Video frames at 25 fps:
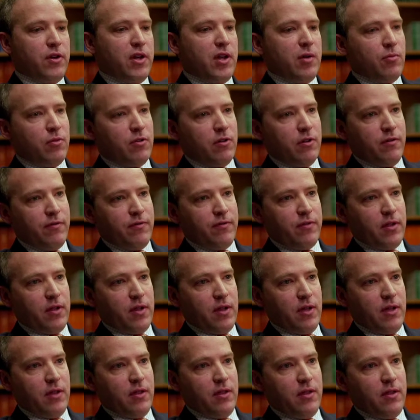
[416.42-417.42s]
are a number of
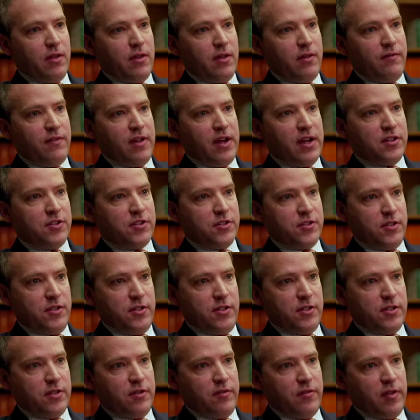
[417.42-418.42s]
advantages and
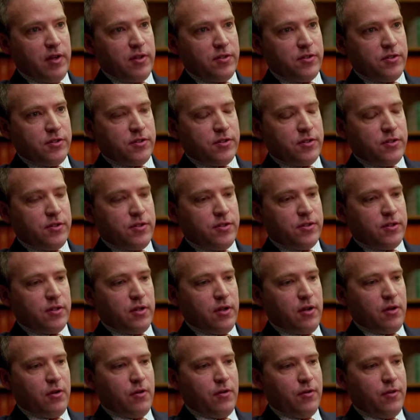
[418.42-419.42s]
disadvantages.
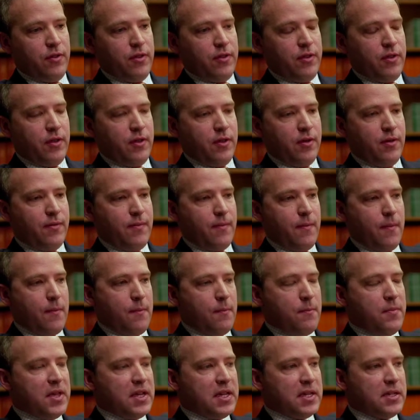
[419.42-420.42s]
So the
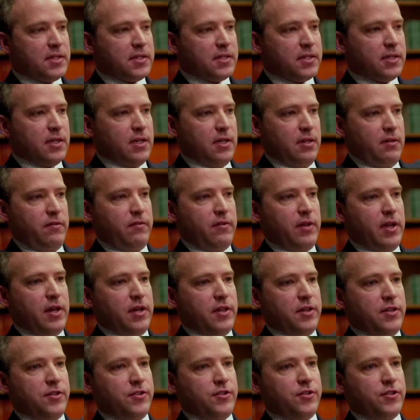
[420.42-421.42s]
biggest
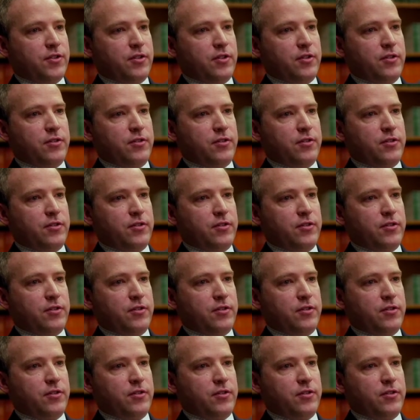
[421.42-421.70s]
advantage